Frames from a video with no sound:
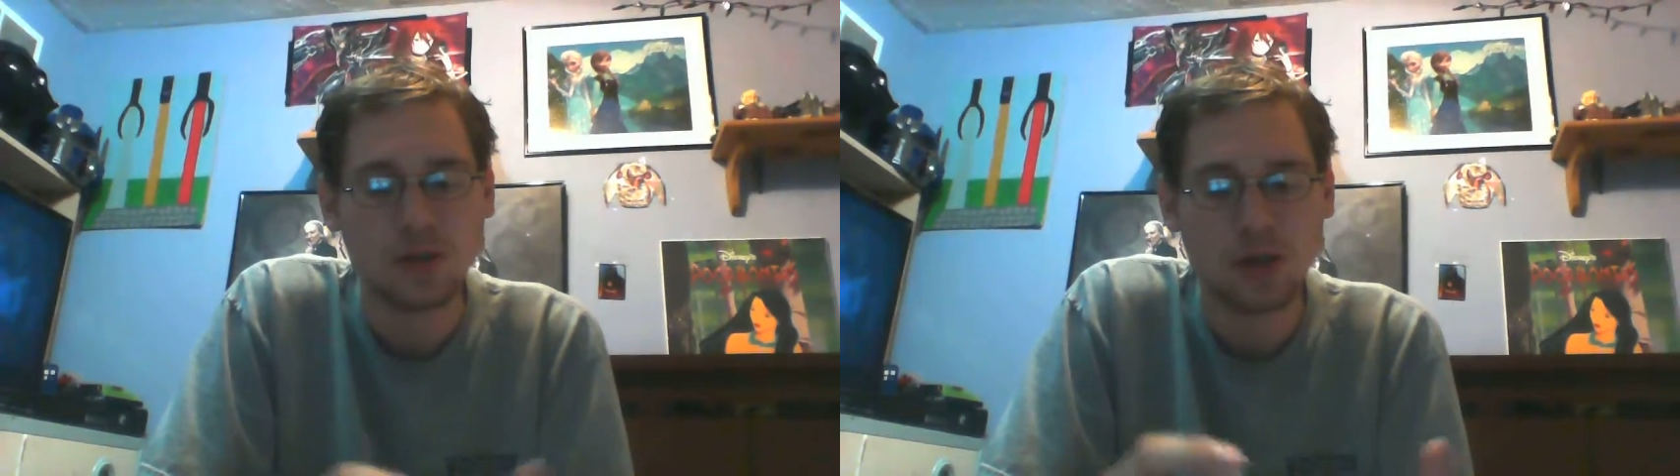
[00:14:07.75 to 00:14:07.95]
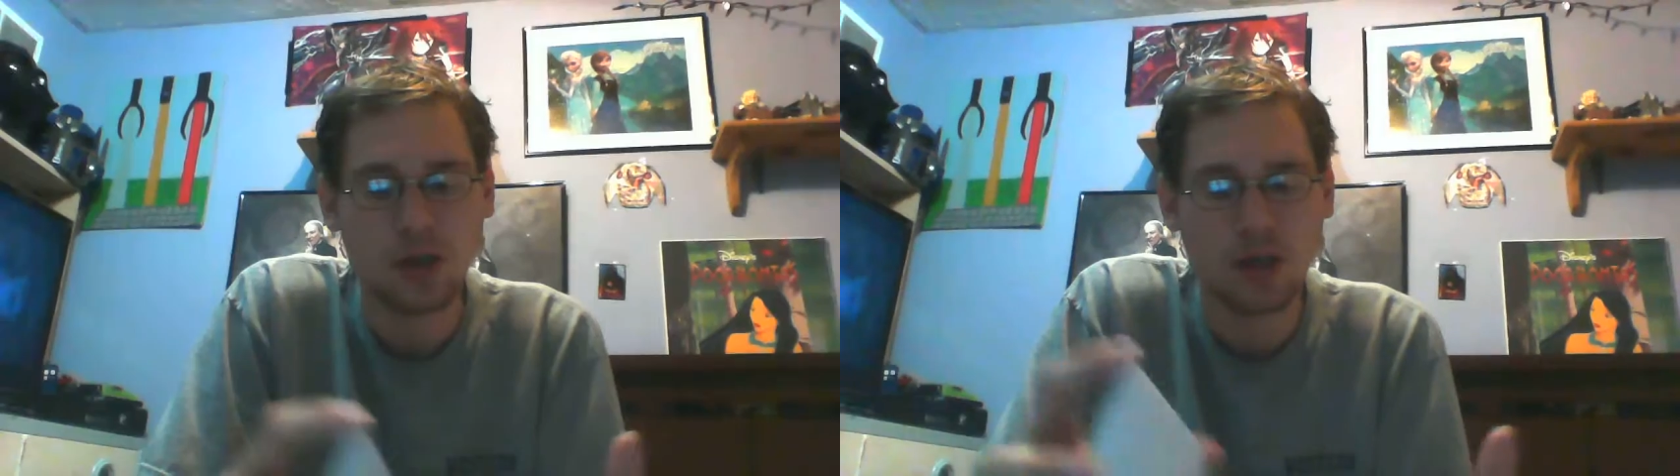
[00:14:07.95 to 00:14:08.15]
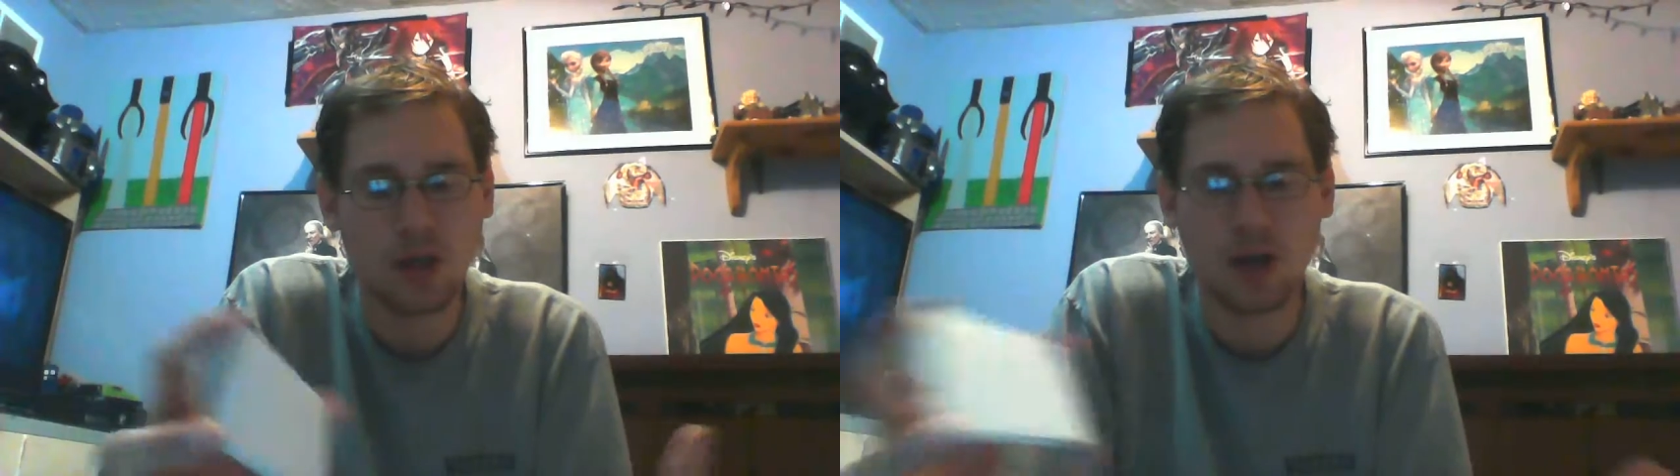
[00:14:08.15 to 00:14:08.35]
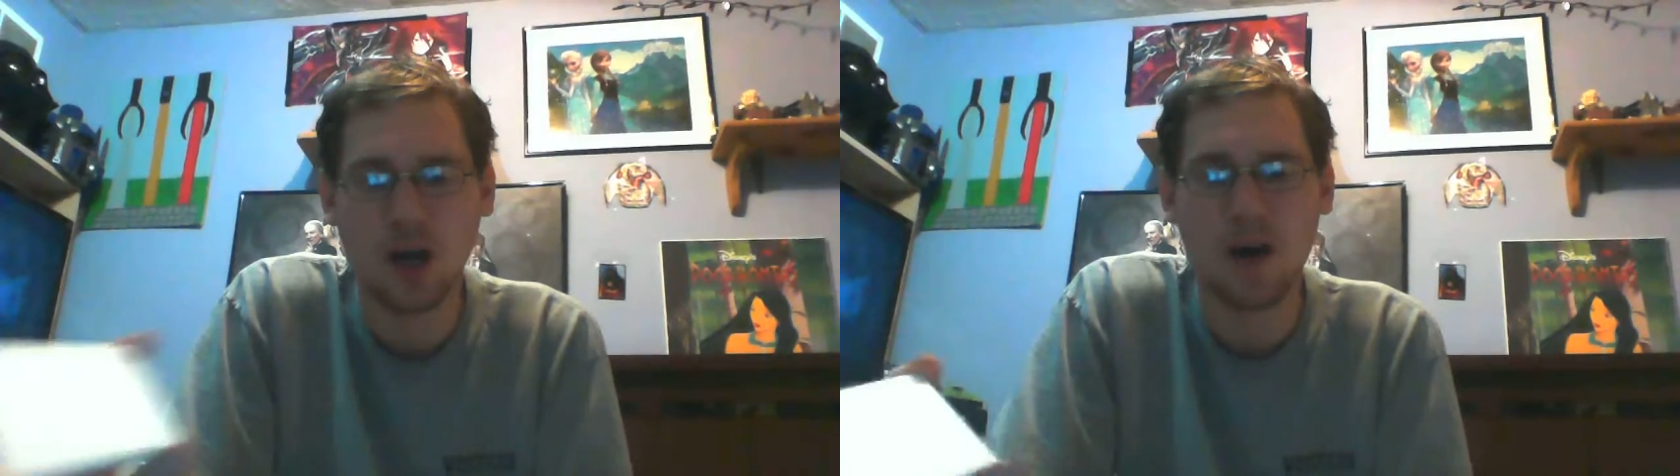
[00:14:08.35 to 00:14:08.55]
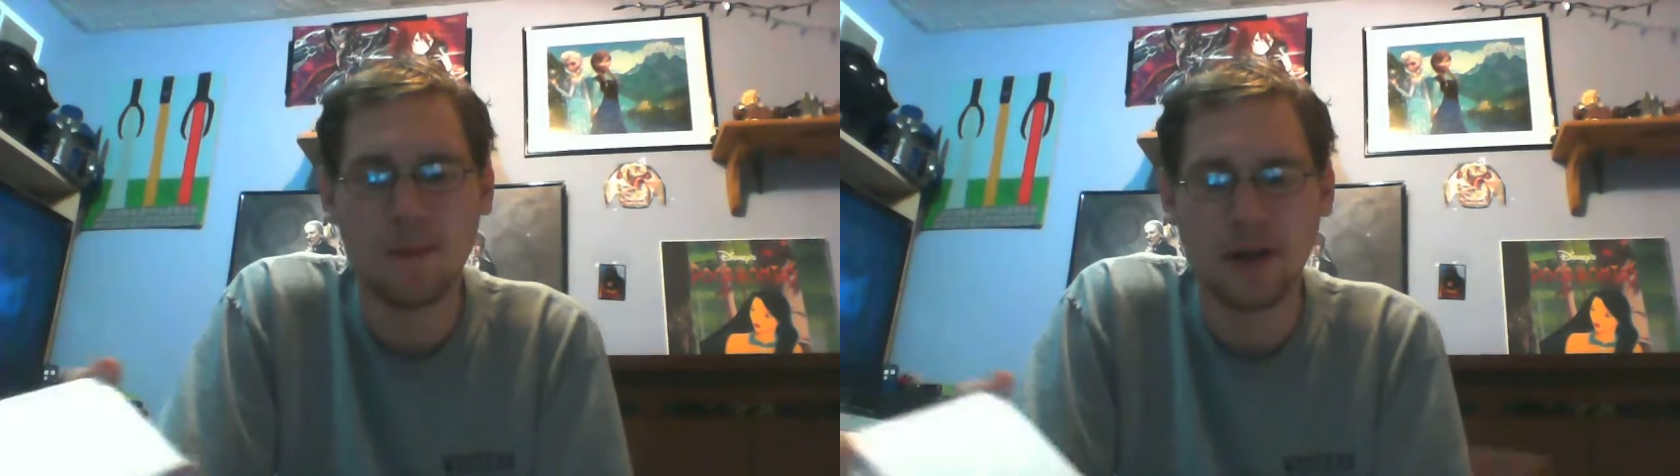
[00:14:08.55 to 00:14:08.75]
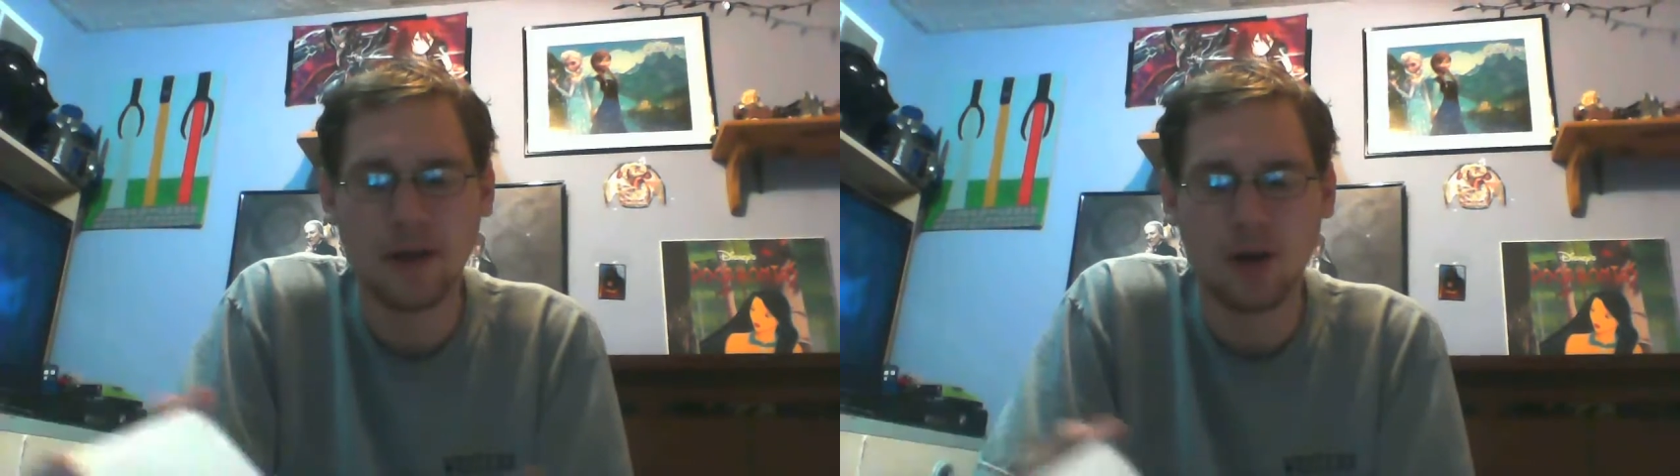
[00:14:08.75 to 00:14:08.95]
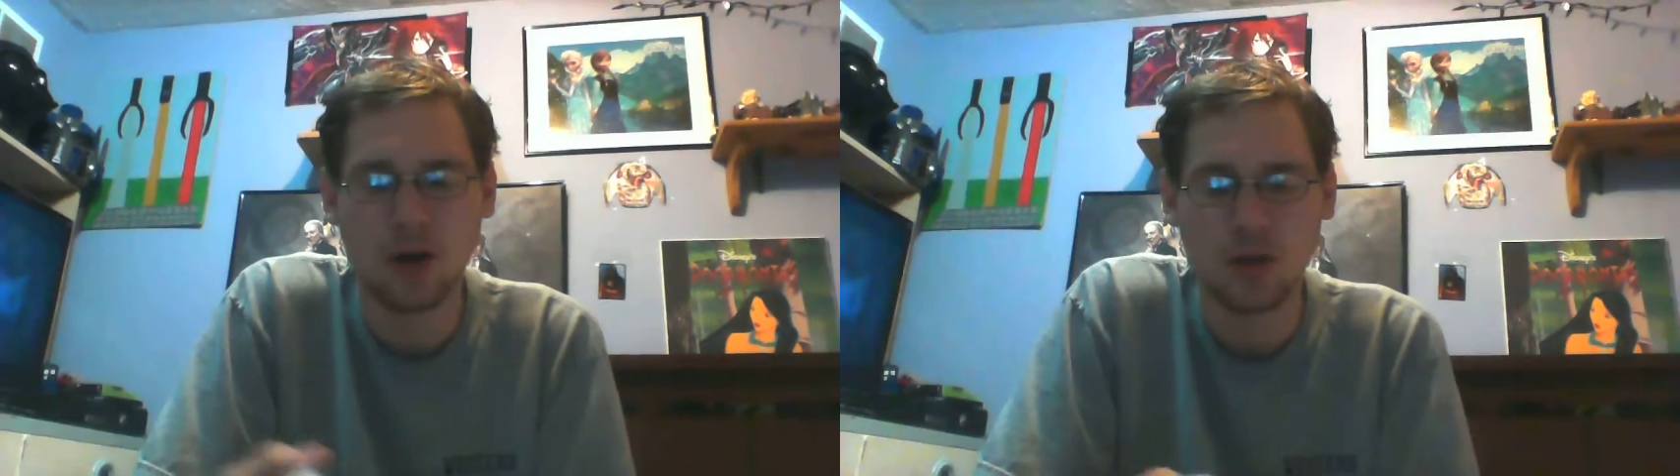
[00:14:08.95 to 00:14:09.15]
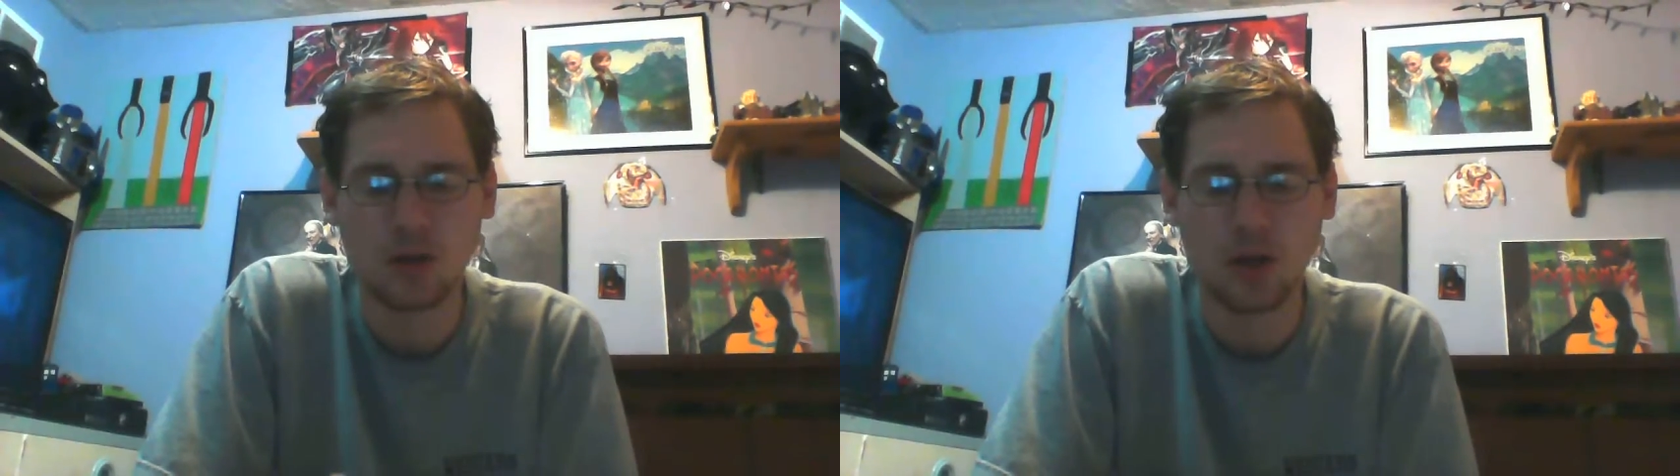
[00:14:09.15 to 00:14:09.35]
accommodate
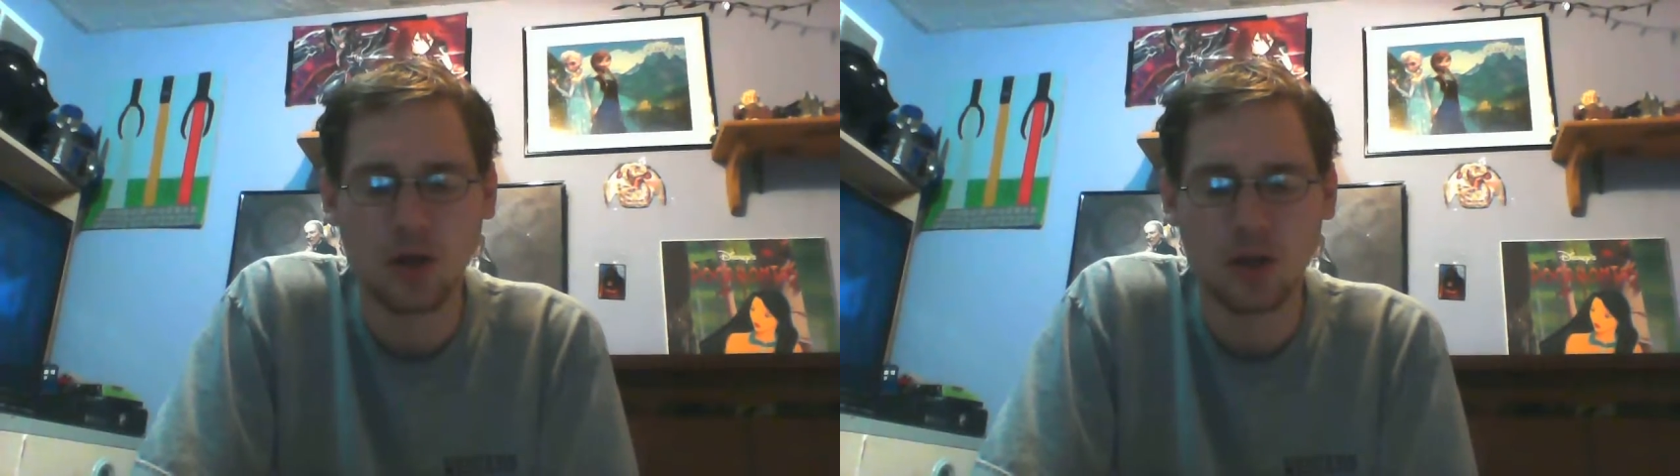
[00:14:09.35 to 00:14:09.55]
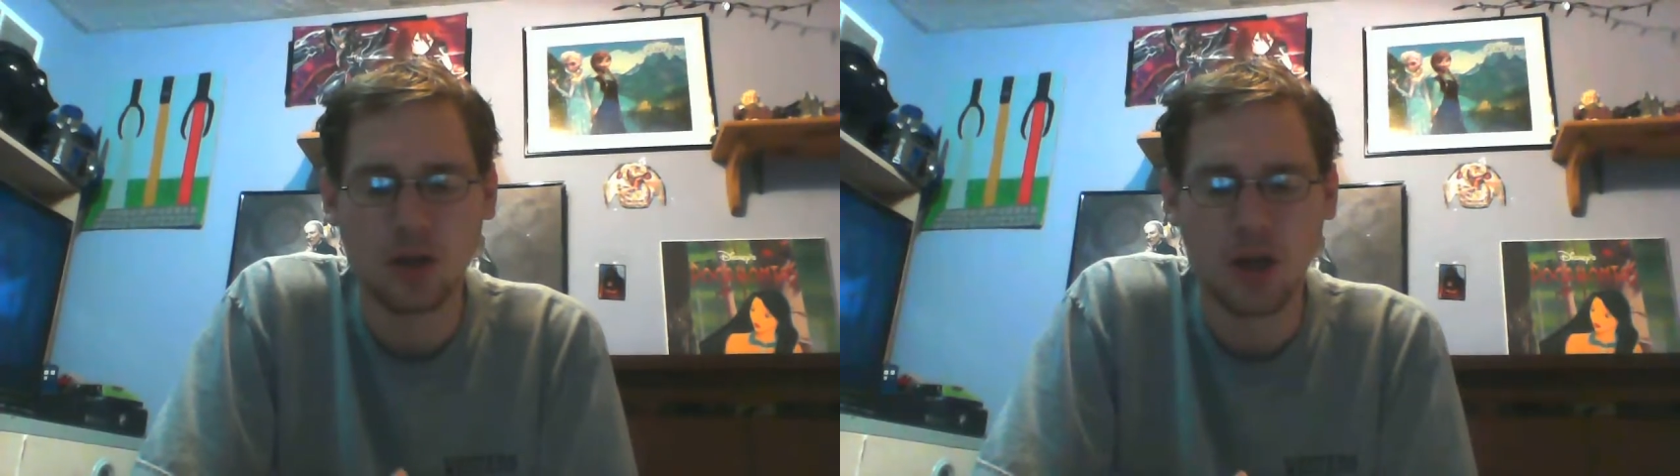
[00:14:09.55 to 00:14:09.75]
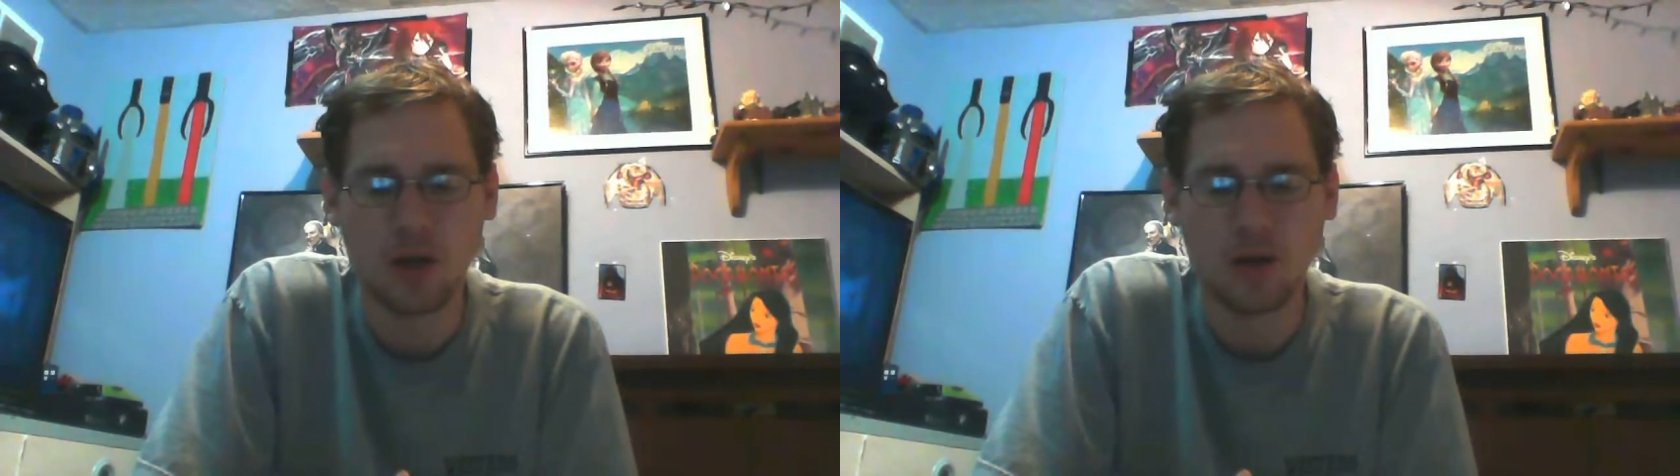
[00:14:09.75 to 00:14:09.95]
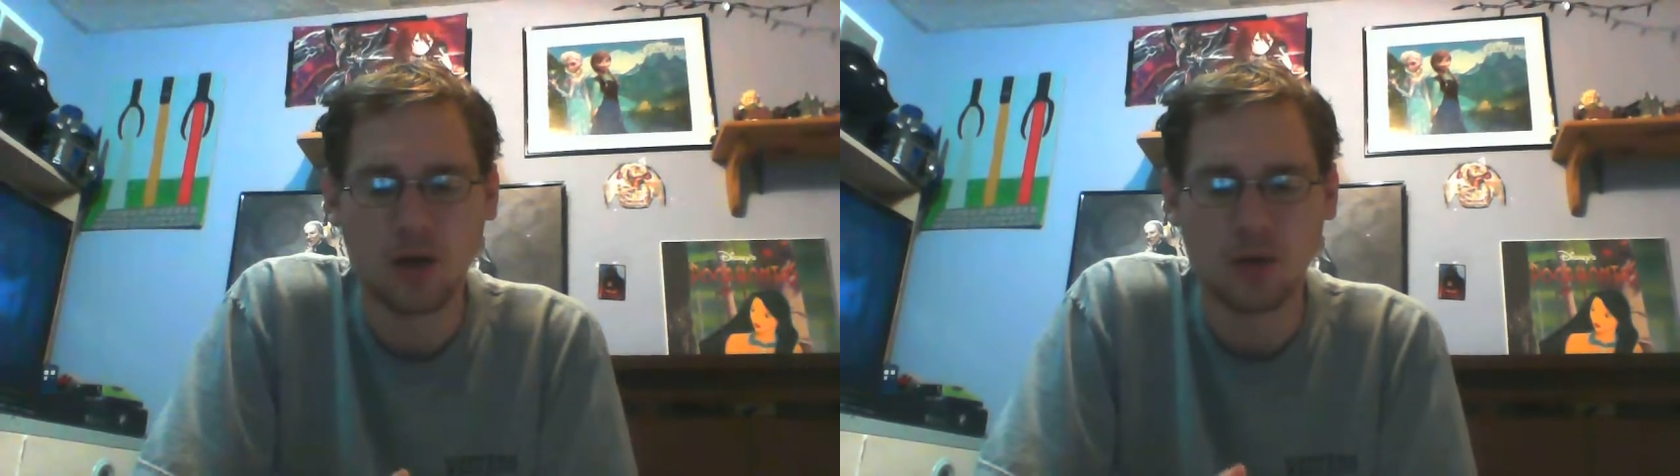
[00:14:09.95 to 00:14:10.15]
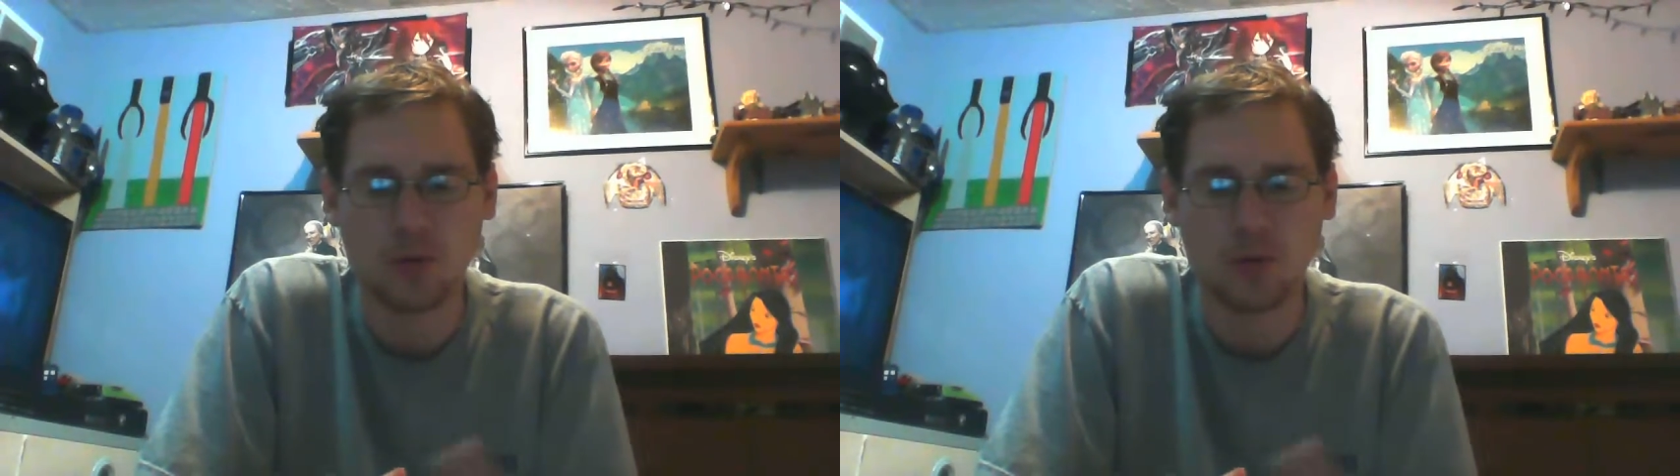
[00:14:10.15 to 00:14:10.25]
all